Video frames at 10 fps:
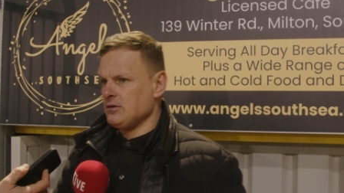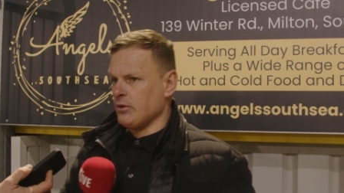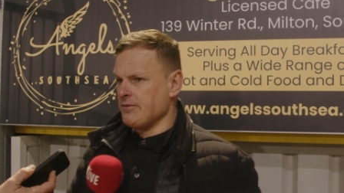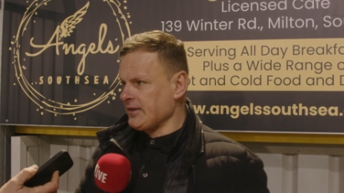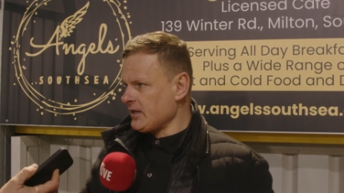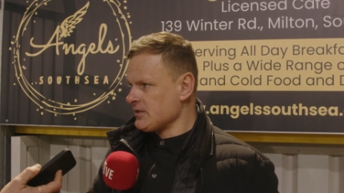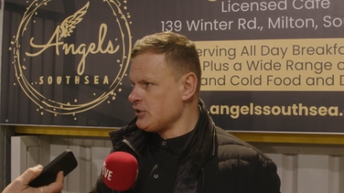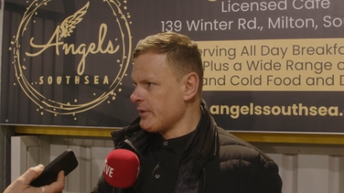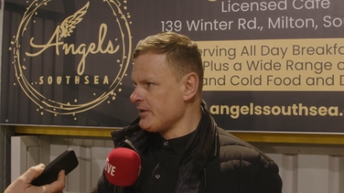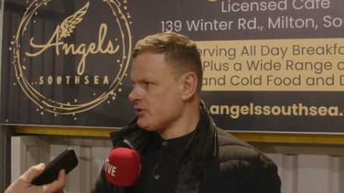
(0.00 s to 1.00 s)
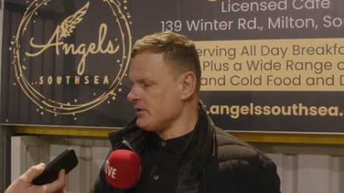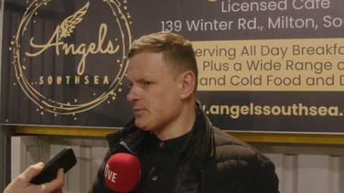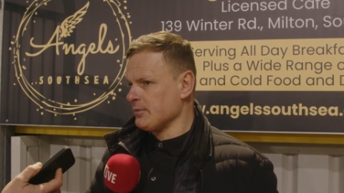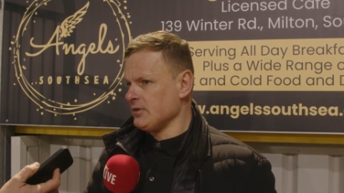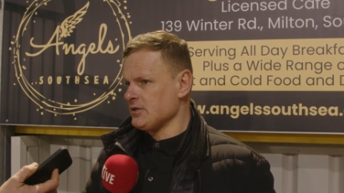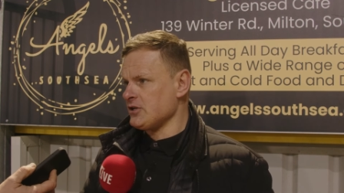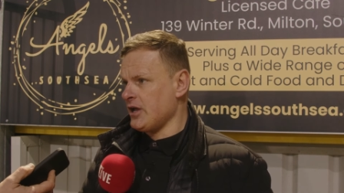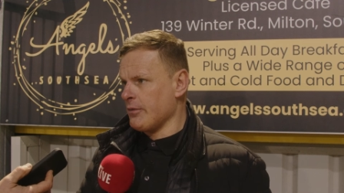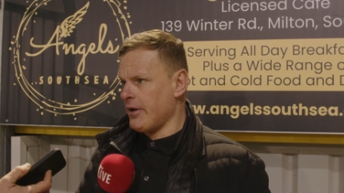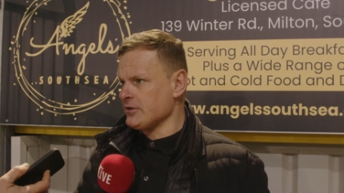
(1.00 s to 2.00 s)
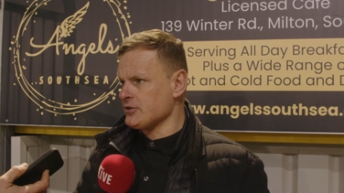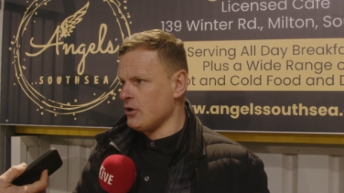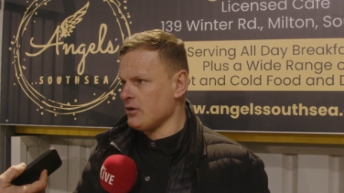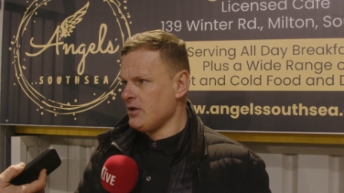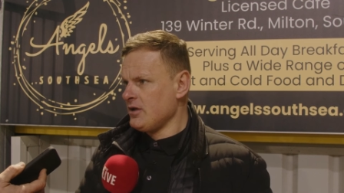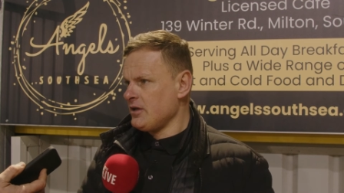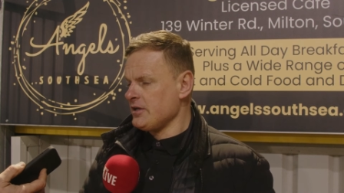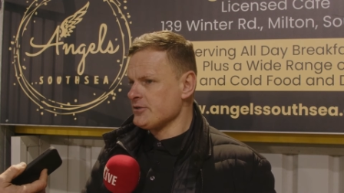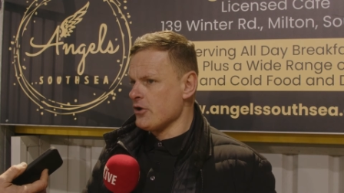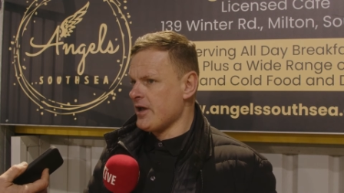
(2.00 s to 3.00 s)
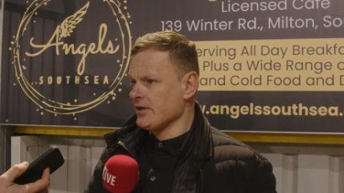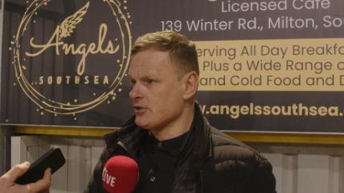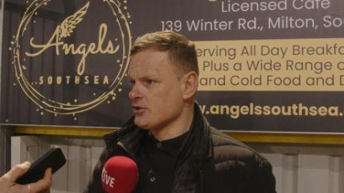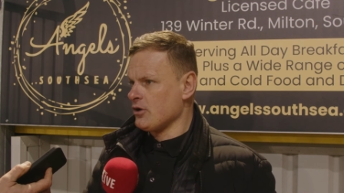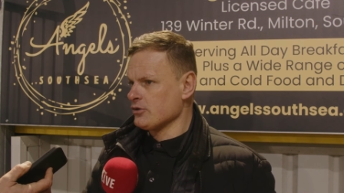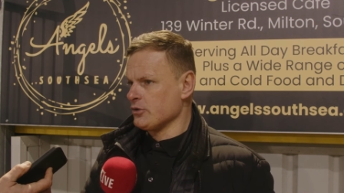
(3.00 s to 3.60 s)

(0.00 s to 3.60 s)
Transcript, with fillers: We've had that situation this this year where it's not it's not nice at all.